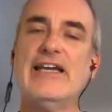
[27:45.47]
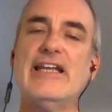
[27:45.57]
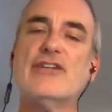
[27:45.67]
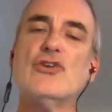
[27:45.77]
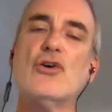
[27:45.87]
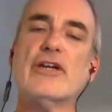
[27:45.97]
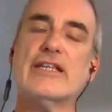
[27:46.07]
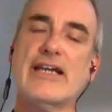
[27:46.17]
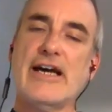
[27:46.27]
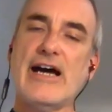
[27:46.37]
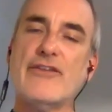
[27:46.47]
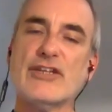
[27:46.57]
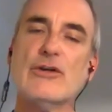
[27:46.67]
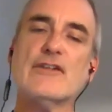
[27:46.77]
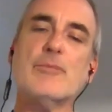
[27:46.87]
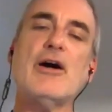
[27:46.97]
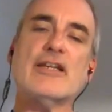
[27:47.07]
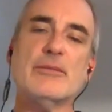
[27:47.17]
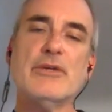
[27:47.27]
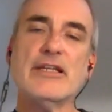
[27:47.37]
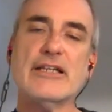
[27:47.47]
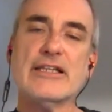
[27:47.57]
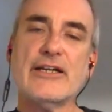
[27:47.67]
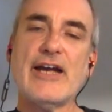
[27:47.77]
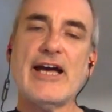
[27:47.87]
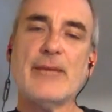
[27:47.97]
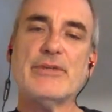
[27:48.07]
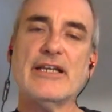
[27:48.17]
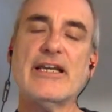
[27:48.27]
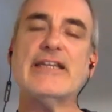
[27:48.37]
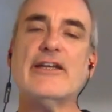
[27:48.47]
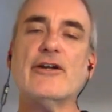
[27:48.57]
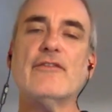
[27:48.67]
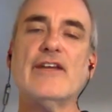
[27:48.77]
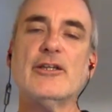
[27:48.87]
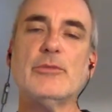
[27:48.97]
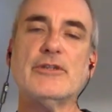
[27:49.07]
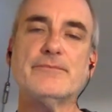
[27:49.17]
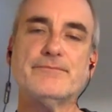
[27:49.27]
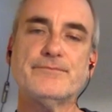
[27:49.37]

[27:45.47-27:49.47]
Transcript: it ignores other sorts of possibilities that are happening and that are available.